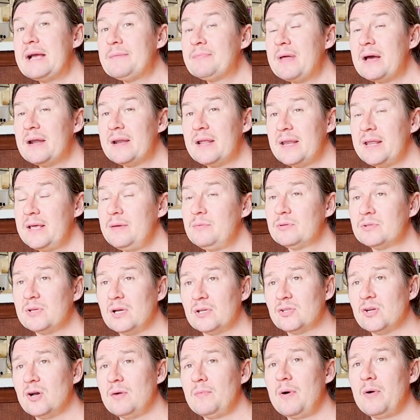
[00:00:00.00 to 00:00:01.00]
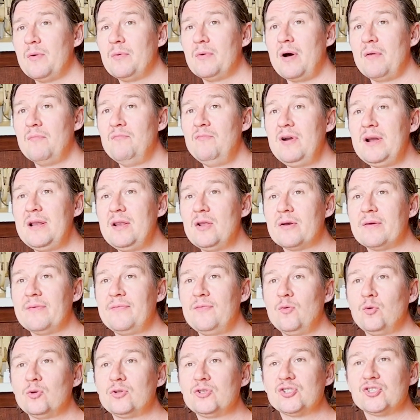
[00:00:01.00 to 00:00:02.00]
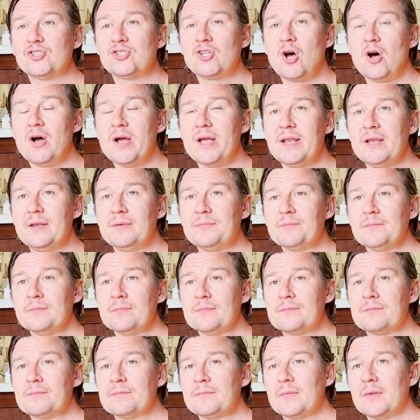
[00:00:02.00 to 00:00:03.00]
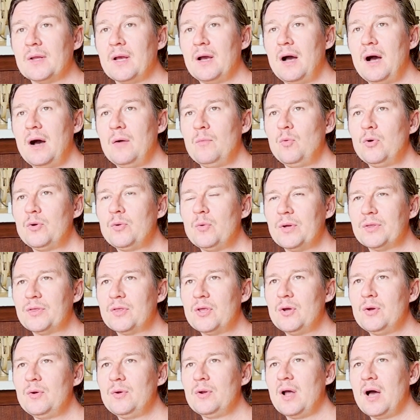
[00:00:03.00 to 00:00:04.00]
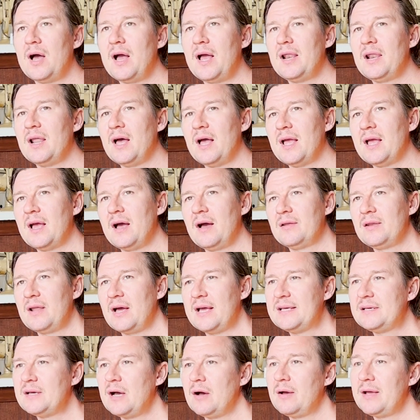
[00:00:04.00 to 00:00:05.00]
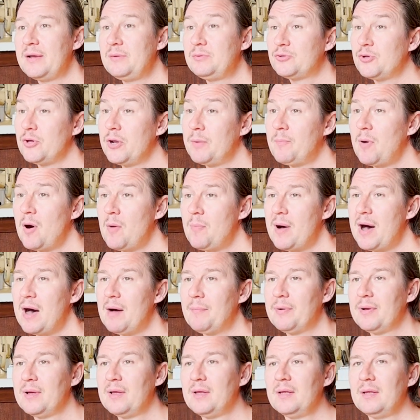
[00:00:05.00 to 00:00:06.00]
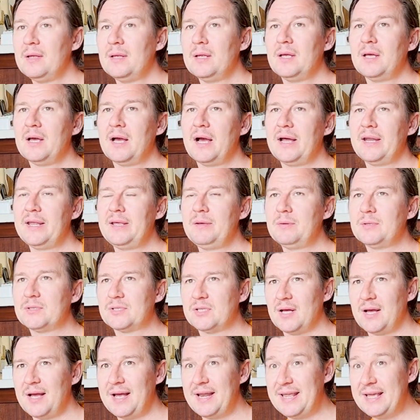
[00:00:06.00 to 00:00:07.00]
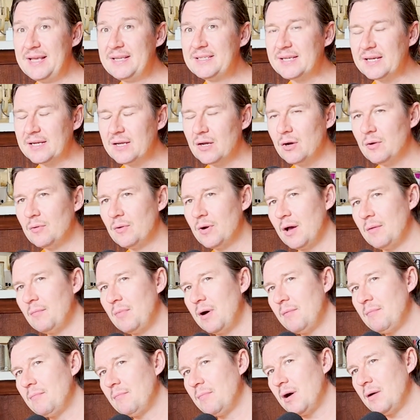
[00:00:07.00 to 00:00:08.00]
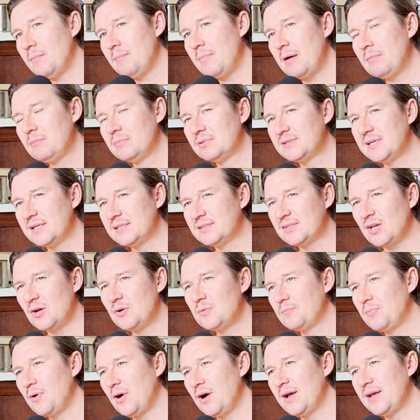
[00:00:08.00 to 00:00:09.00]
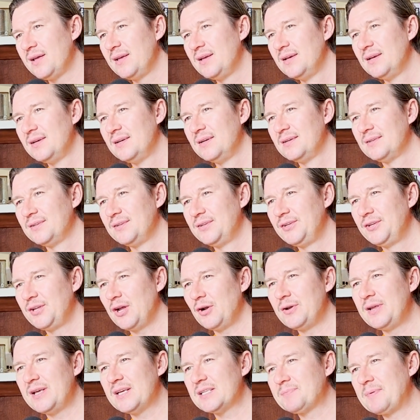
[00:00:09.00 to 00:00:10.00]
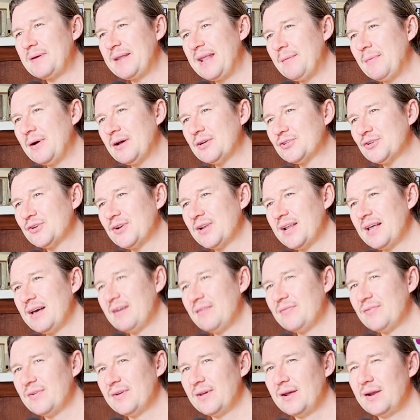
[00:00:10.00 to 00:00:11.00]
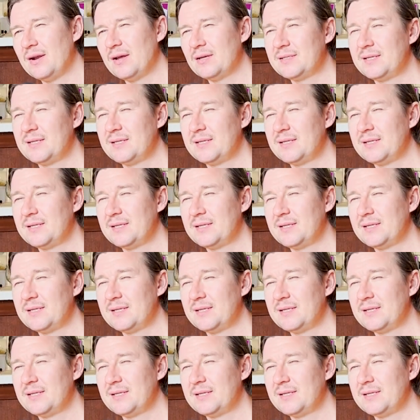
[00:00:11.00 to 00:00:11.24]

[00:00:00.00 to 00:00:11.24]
down and he was like, Tom, I'm really looking forward to starting. What do I do? Like he was doing a pop up, and he was like, and he said, oh, like my mum says, don't buy. You don't need to spend that much on an oven. And I